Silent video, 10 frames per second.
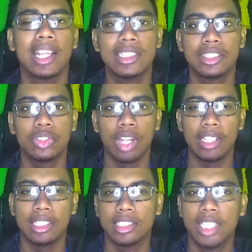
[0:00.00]
So like
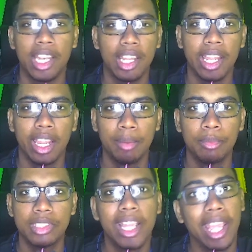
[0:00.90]
to steady aim,
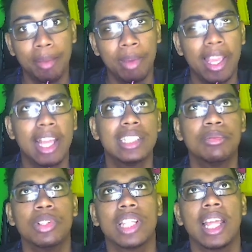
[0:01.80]
to aim, I guess,
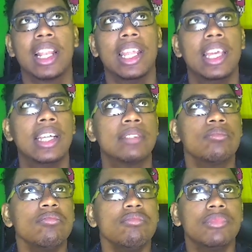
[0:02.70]
most likely.
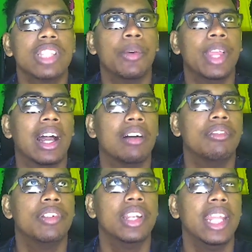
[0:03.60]
Then we have
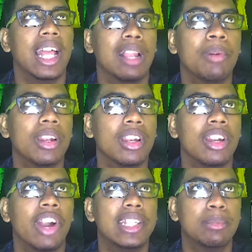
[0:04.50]
the L button
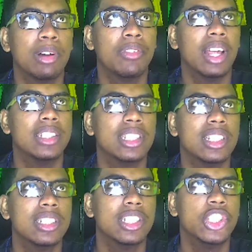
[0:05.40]
right above that
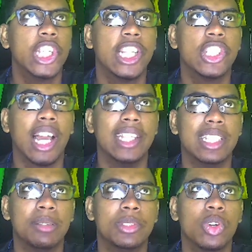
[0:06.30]
to change
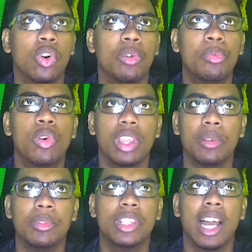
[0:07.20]
item or Pokemon
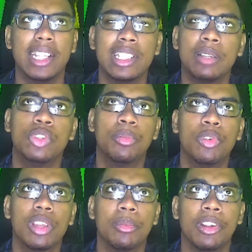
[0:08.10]
to item or
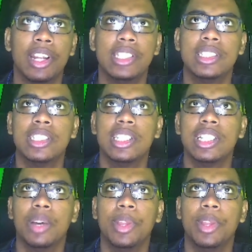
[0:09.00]
Pokemon, right? Then we